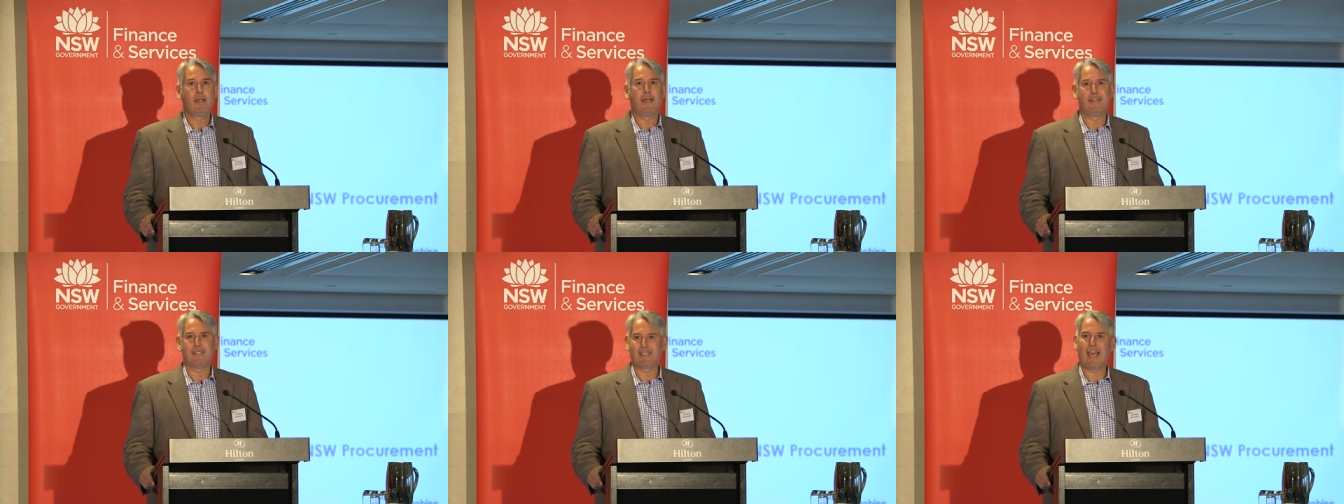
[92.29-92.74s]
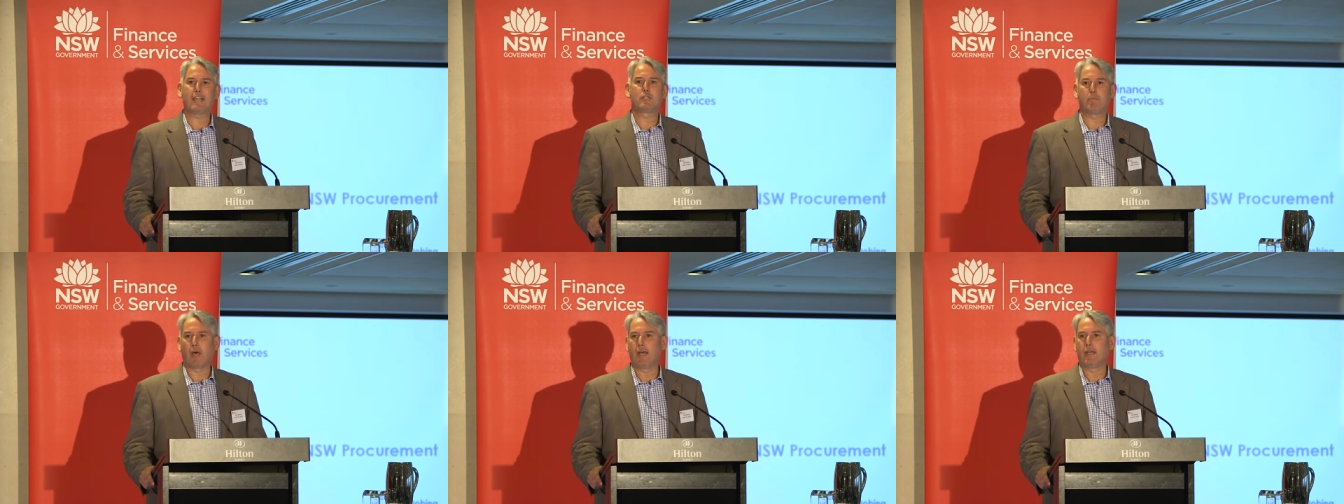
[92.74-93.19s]
and
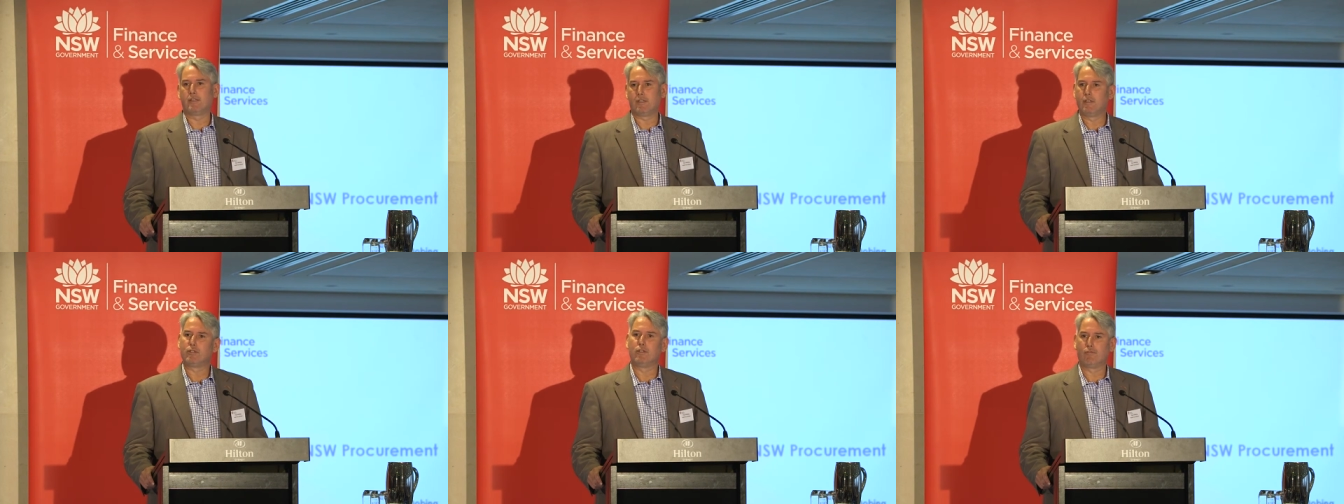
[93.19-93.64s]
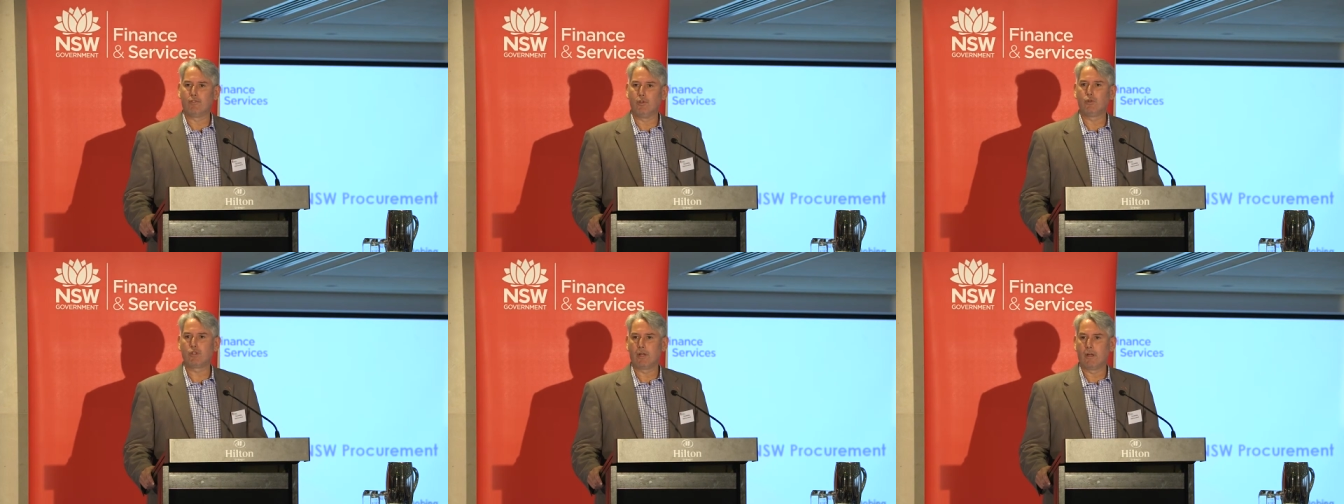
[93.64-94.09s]
taxpayers into the
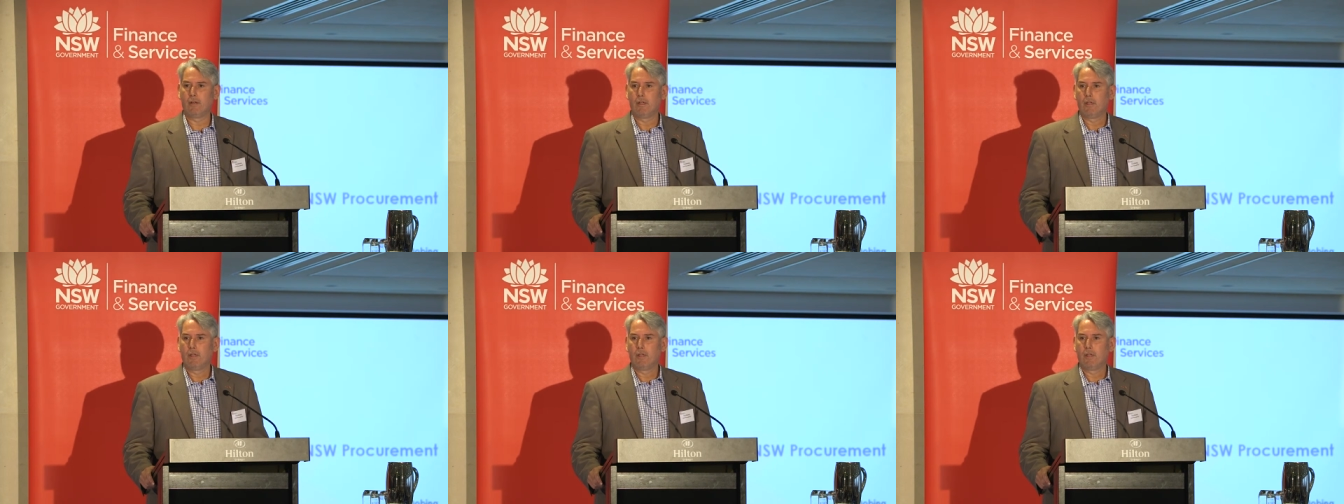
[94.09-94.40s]
future.